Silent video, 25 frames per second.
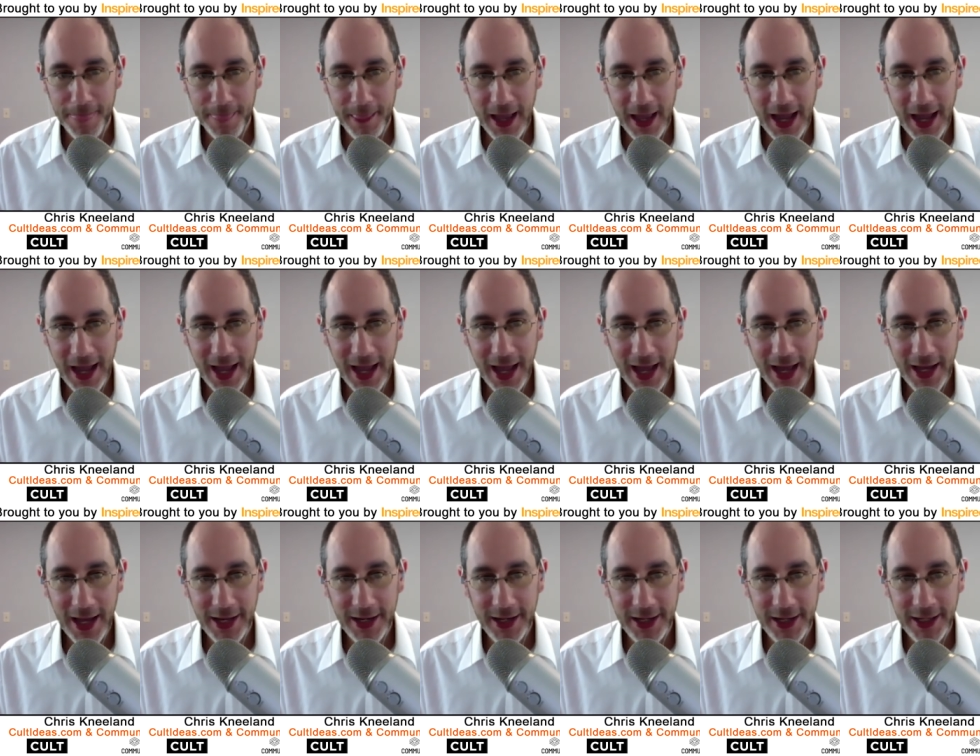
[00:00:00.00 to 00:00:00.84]
I
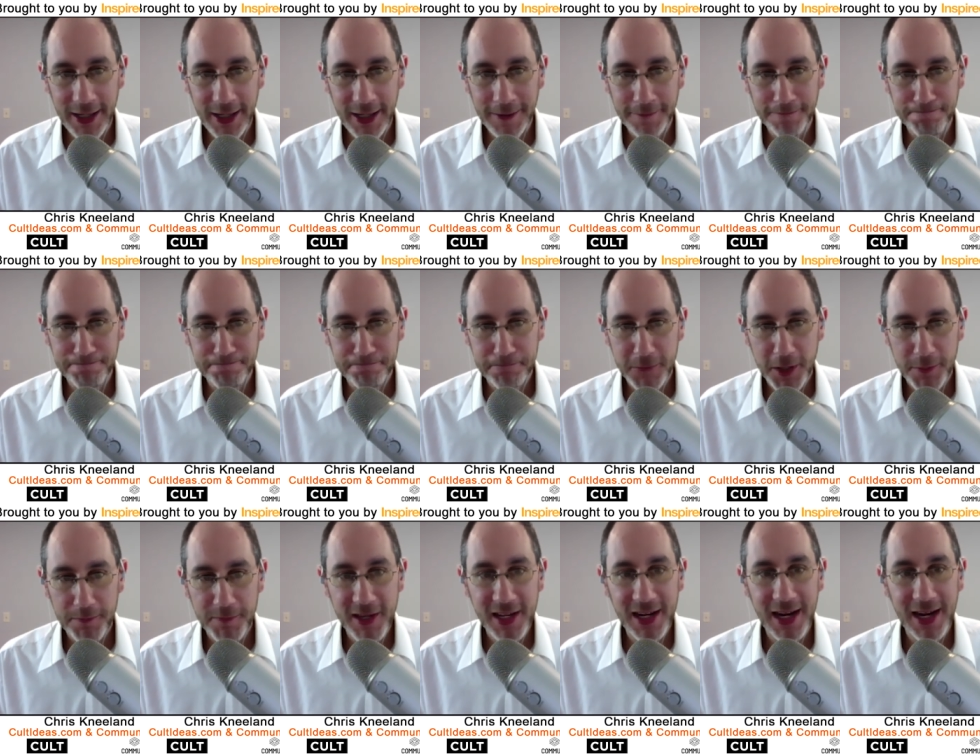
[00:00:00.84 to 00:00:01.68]
had
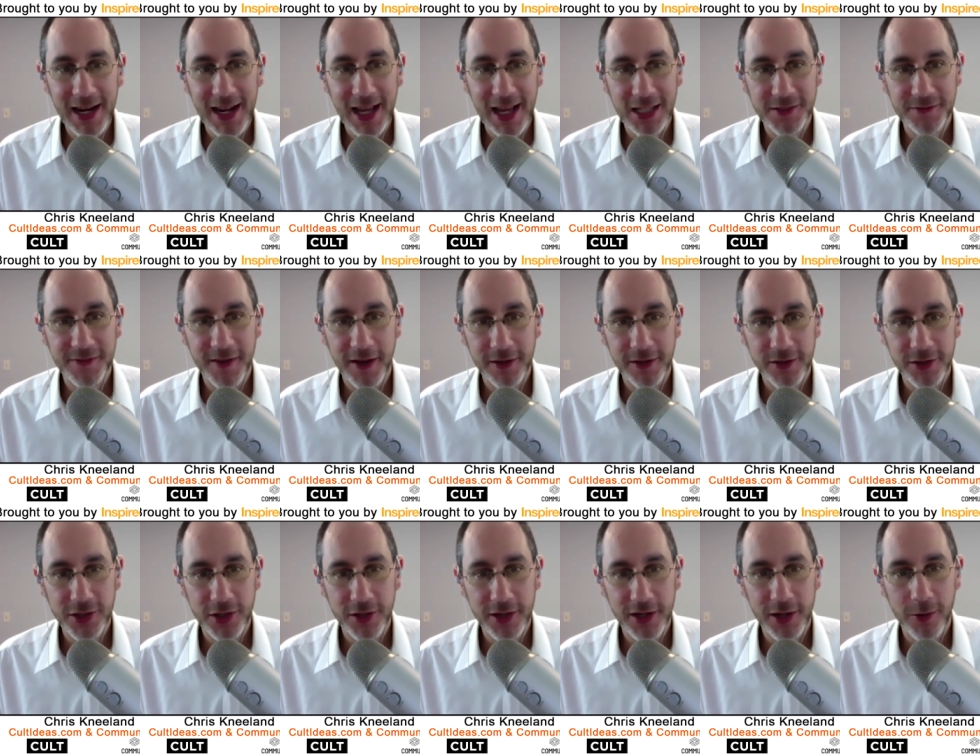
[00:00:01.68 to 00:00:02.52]
P90X founder
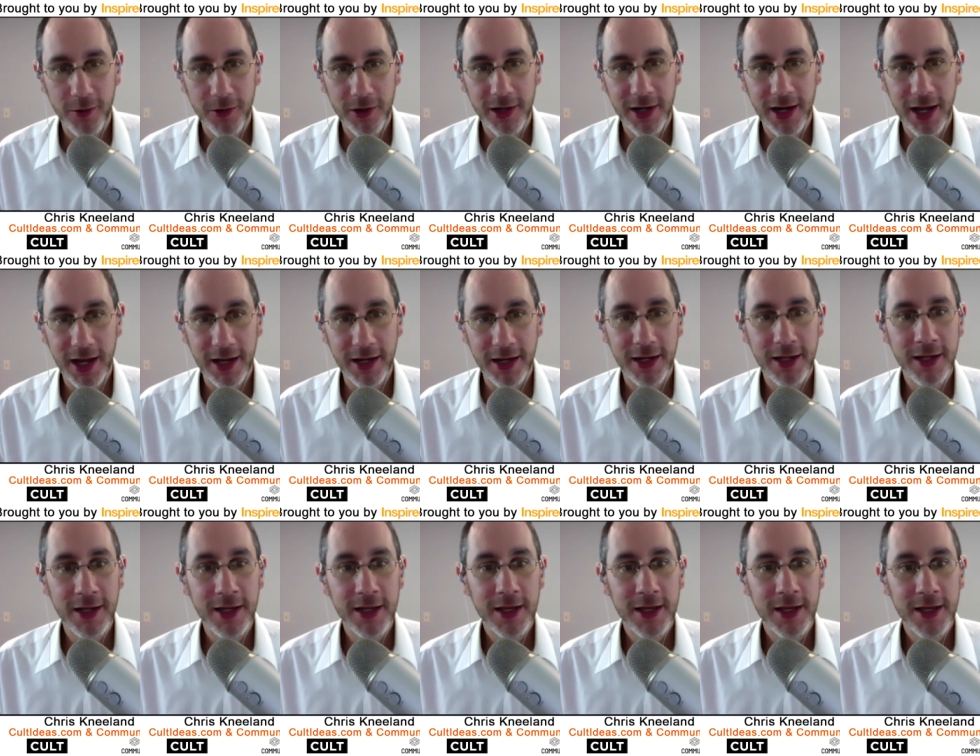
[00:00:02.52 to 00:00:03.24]
Tony Horton on.